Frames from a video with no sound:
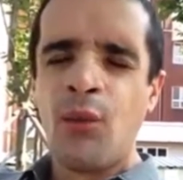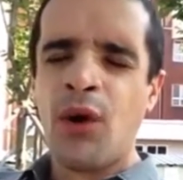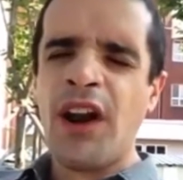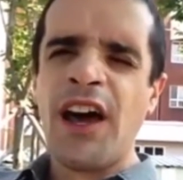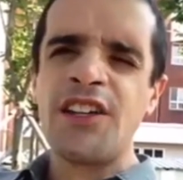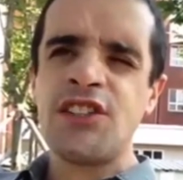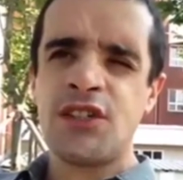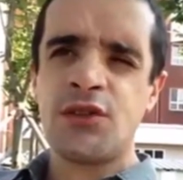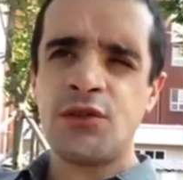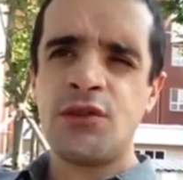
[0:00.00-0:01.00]
What I
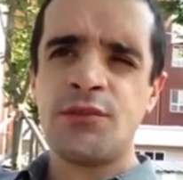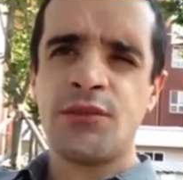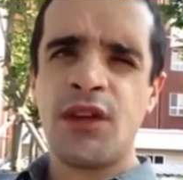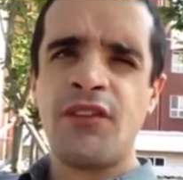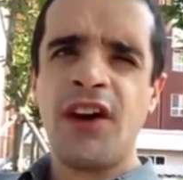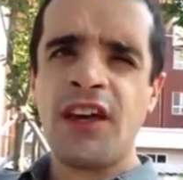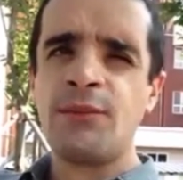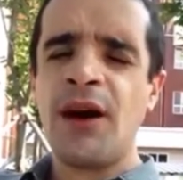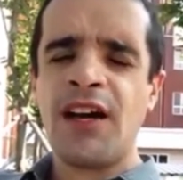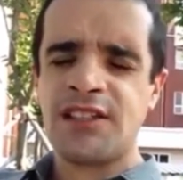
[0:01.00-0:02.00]
do, if I
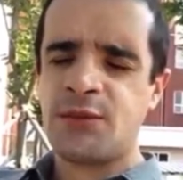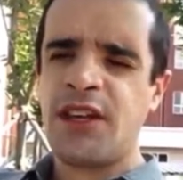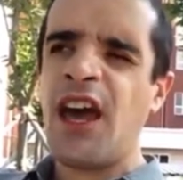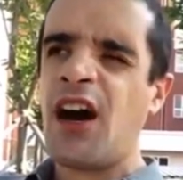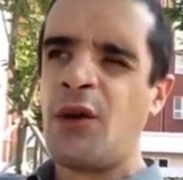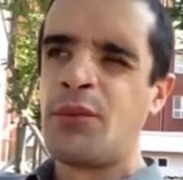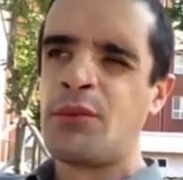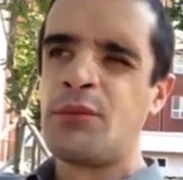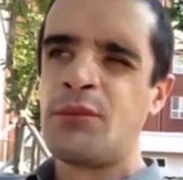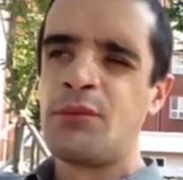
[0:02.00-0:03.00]
can possibly help
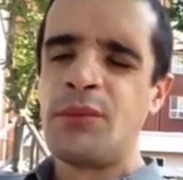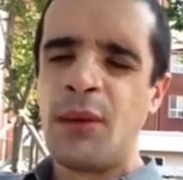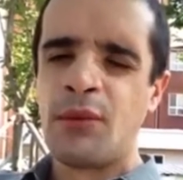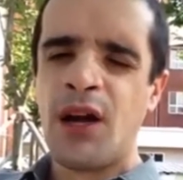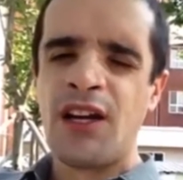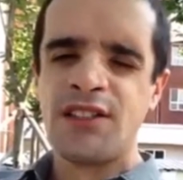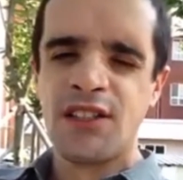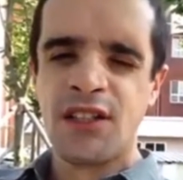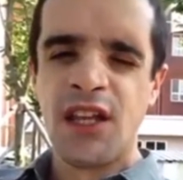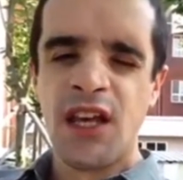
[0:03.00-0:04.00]

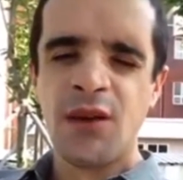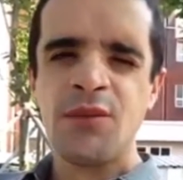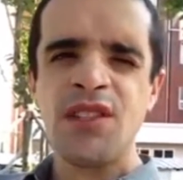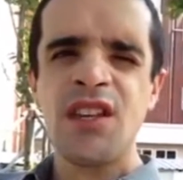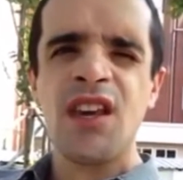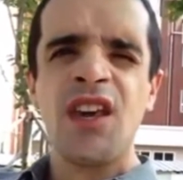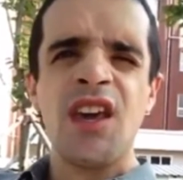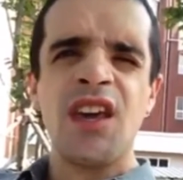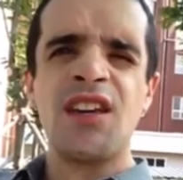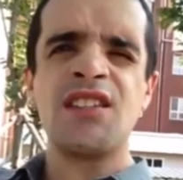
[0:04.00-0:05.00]
memorizing the names,
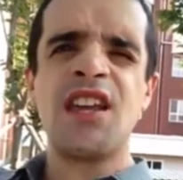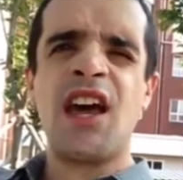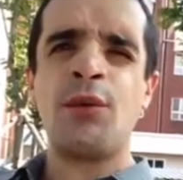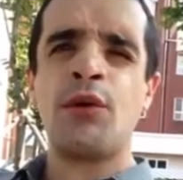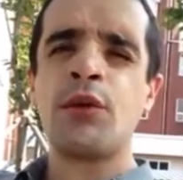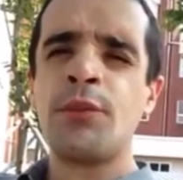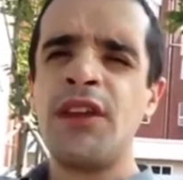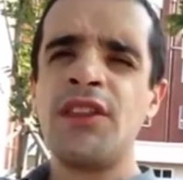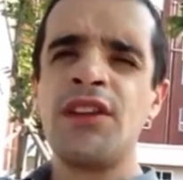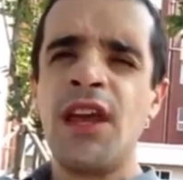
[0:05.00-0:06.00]
is I will
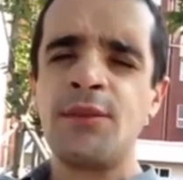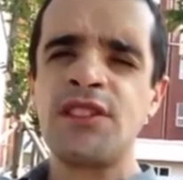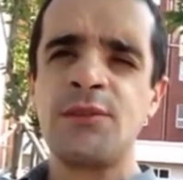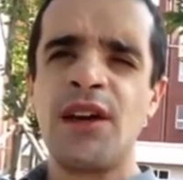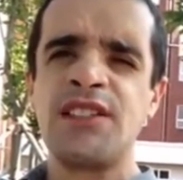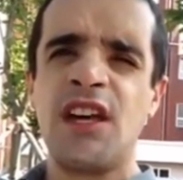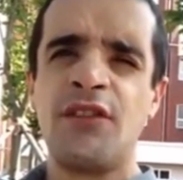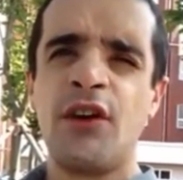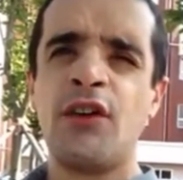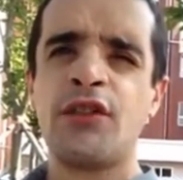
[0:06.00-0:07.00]
repeat the names to
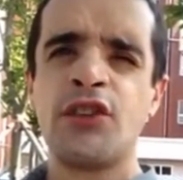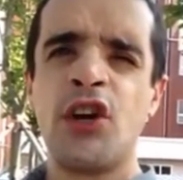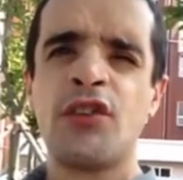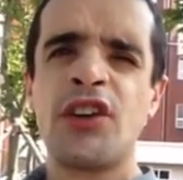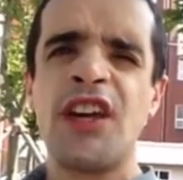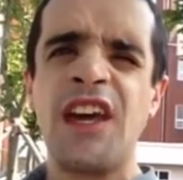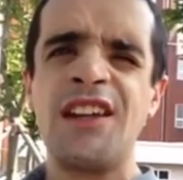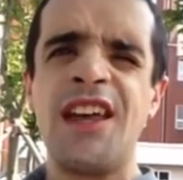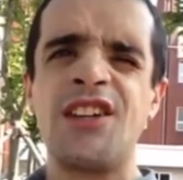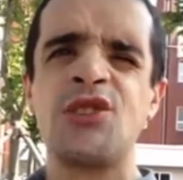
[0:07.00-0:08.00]
myself over and over
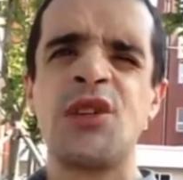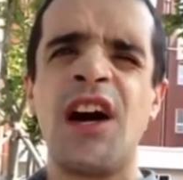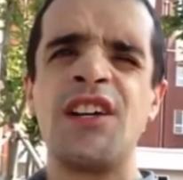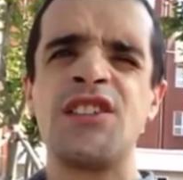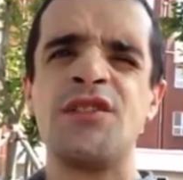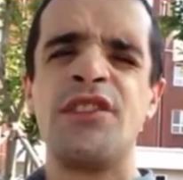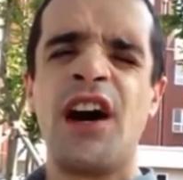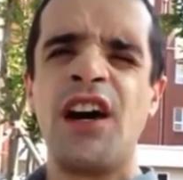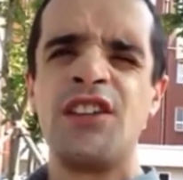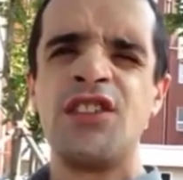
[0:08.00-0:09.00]
again and try to
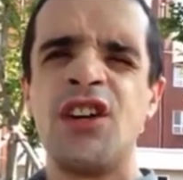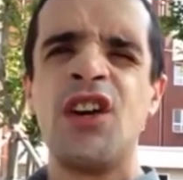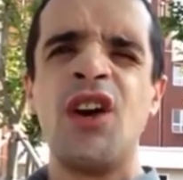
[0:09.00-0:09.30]
find